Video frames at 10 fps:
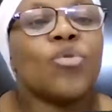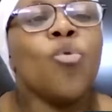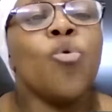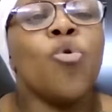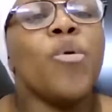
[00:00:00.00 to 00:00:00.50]

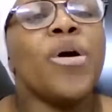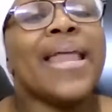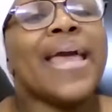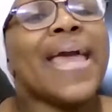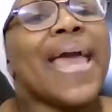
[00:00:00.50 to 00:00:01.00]

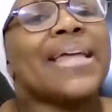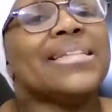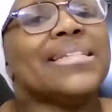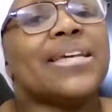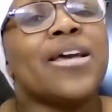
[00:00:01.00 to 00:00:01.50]

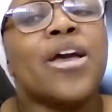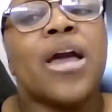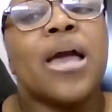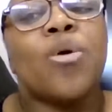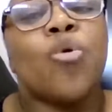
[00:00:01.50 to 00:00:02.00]
and
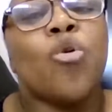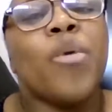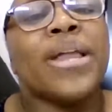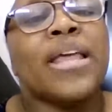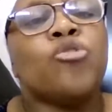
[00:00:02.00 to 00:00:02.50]

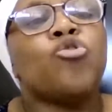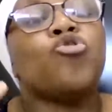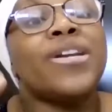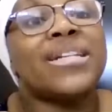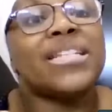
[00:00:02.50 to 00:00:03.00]
you
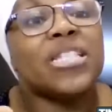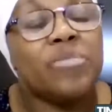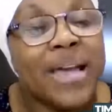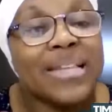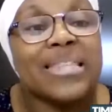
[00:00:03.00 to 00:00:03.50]
don't
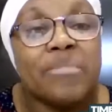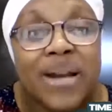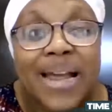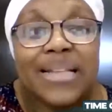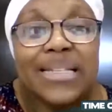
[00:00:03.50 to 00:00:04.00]
respect the
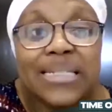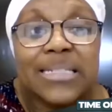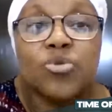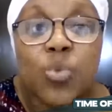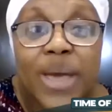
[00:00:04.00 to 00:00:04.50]

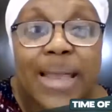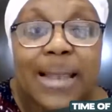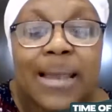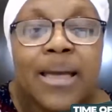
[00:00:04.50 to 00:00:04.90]
practice as well,